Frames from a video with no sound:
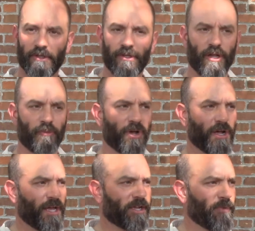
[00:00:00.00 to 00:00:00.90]
And what I
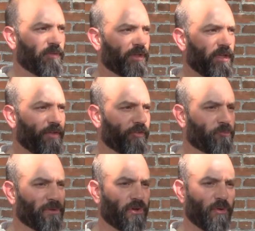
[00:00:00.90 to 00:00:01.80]
like about the King's
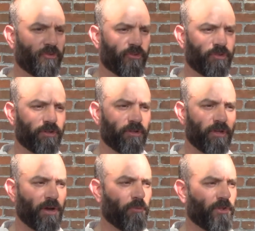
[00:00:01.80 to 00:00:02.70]
Blue is I
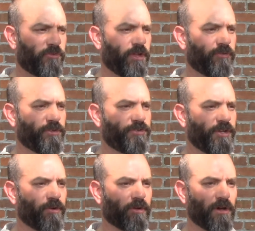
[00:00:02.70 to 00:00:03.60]
don't want to say it's a
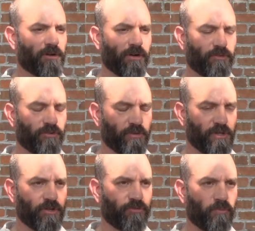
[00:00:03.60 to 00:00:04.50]
cheater color because it's
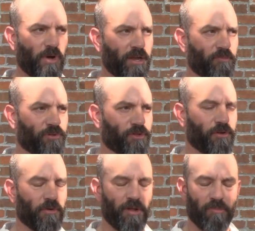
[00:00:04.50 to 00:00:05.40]
really just white and
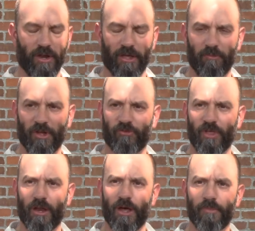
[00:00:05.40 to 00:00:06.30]
blue. Anybody can mix
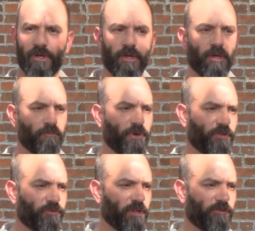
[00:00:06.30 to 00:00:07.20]
that up. But
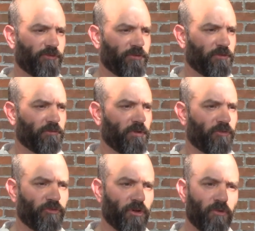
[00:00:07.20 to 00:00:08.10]
it's
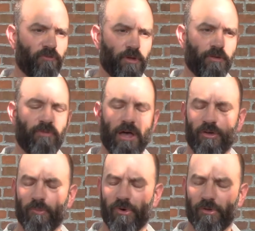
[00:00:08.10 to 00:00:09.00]
so
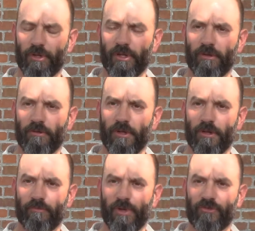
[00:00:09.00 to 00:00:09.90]
invaluable
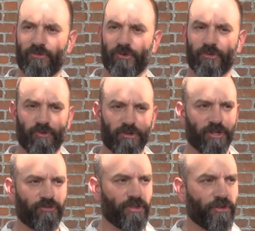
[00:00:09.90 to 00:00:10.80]
in mixtures for
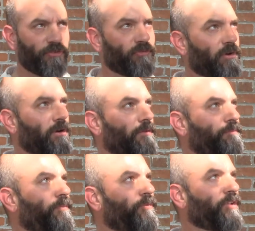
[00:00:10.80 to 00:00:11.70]
distance, for
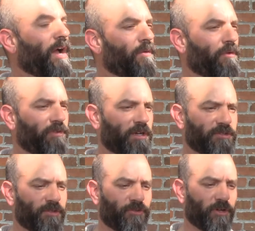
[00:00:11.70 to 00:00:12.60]
sky
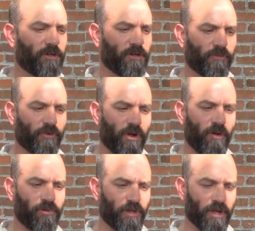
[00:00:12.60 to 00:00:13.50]
reflections on the
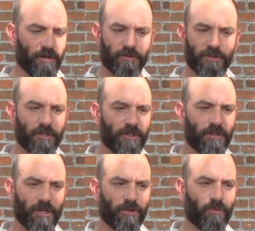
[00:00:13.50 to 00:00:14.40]
ground plane,
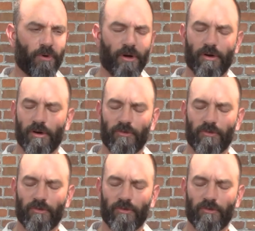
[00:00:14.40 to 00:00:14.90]
and in the water.